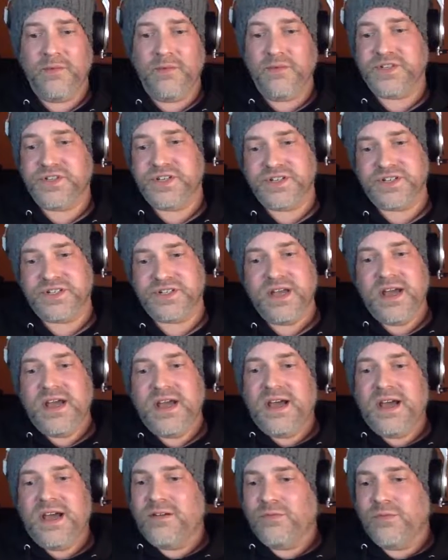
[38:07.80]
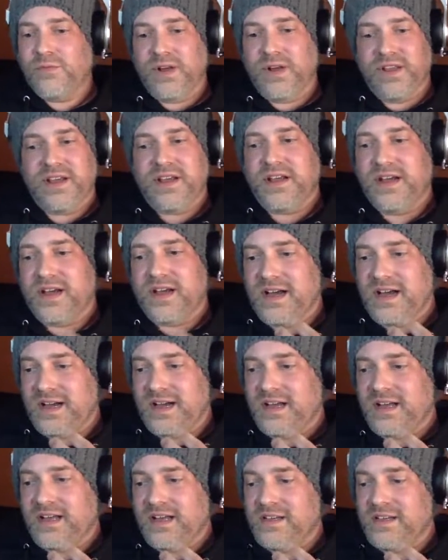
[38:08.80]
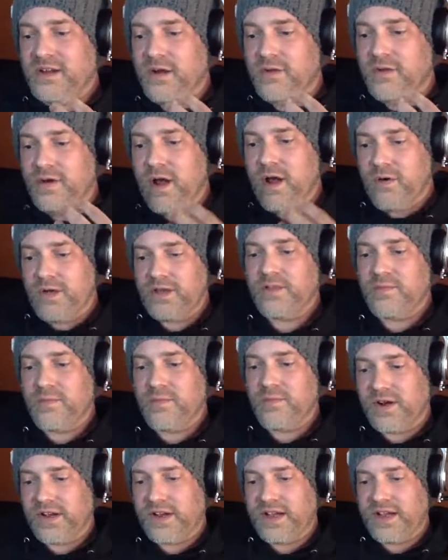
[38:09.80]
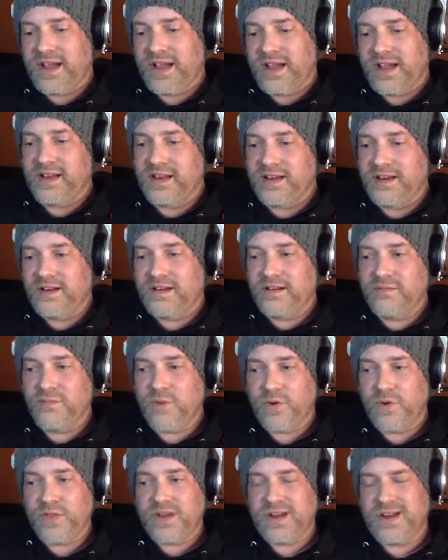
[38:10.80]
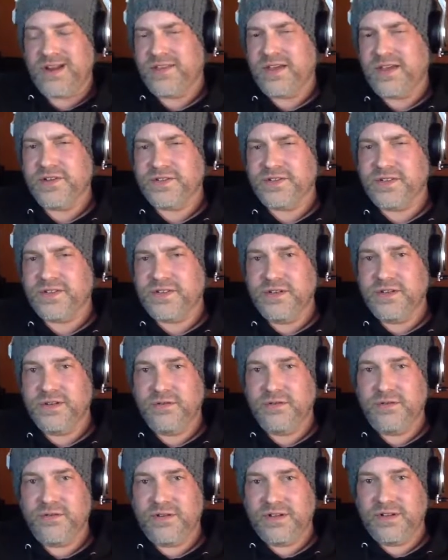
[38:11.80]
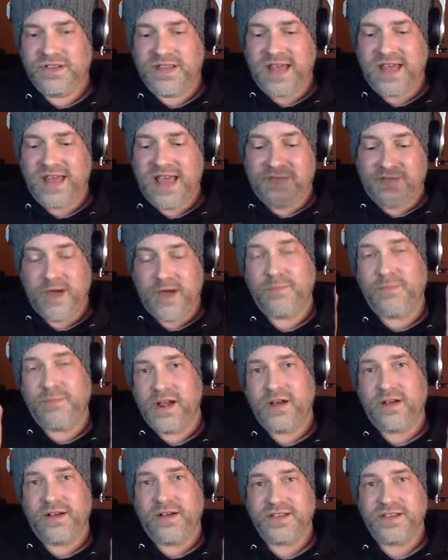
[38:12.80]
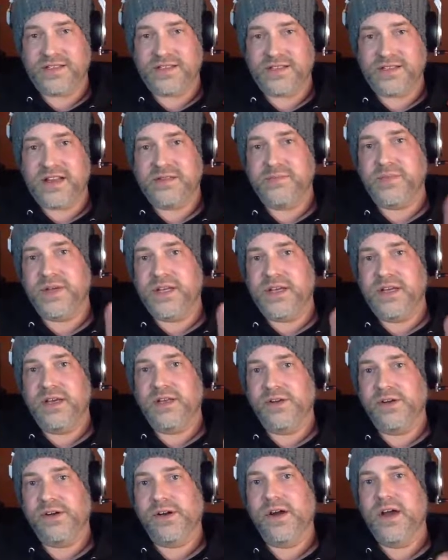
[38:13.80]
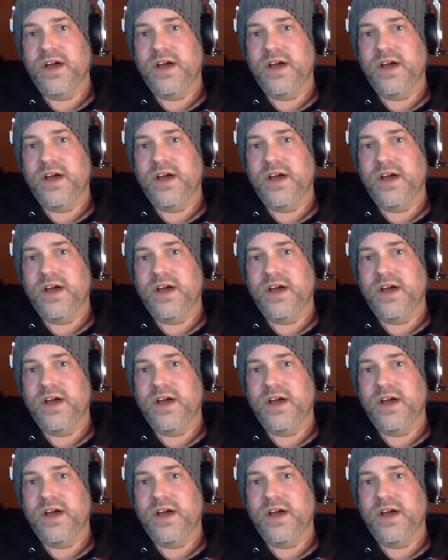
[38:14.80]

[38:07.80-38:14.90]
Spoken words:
was just really, knowing the market, and more than anything else too, that thumbnail has got to be killer.